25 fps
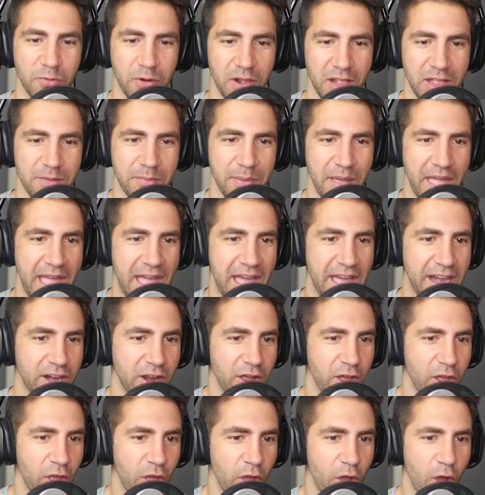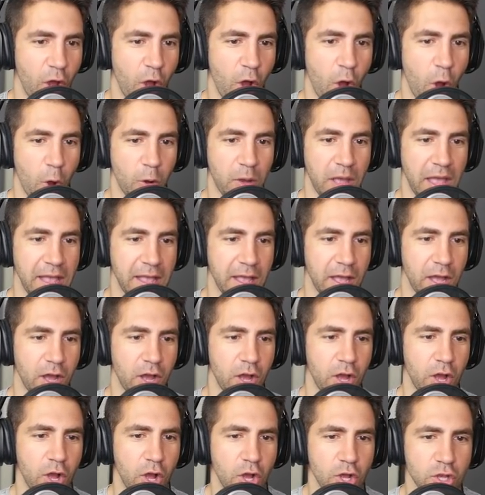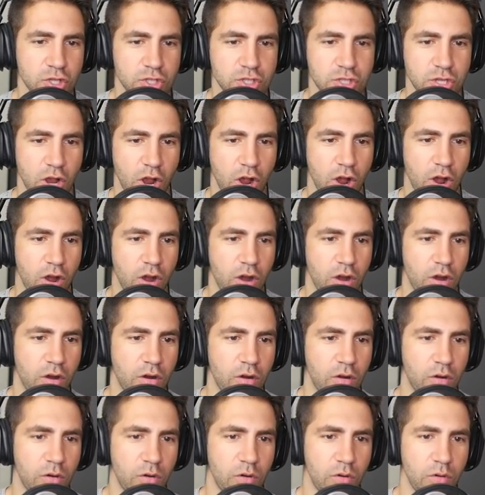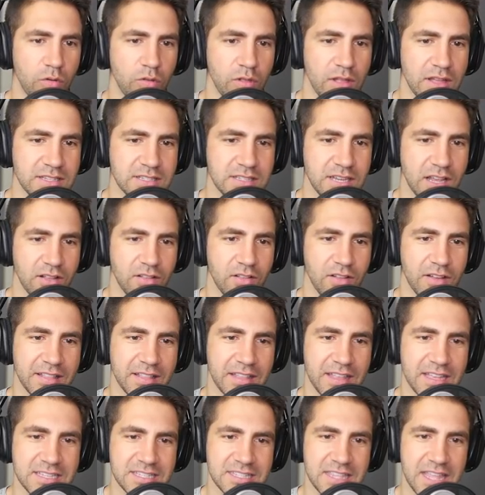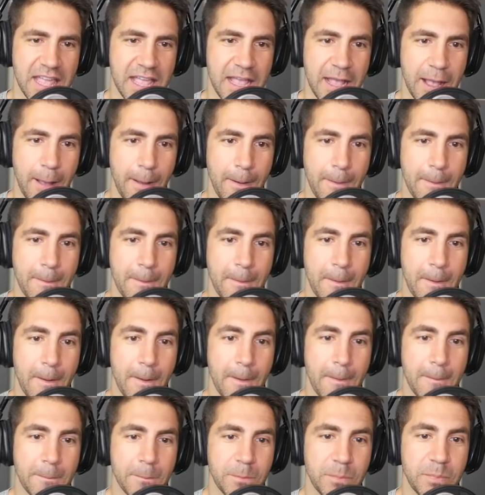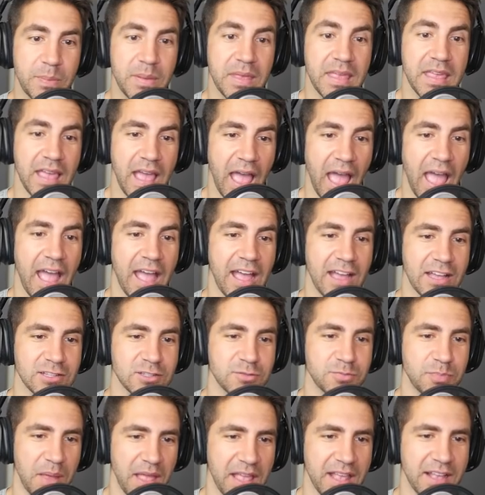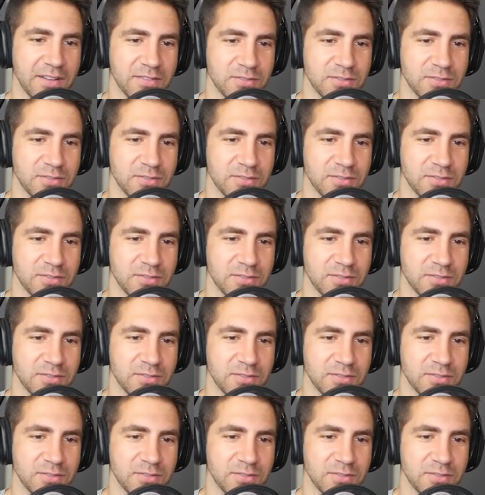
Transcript: really bad. Okay. So let's take a this thing. B S Bank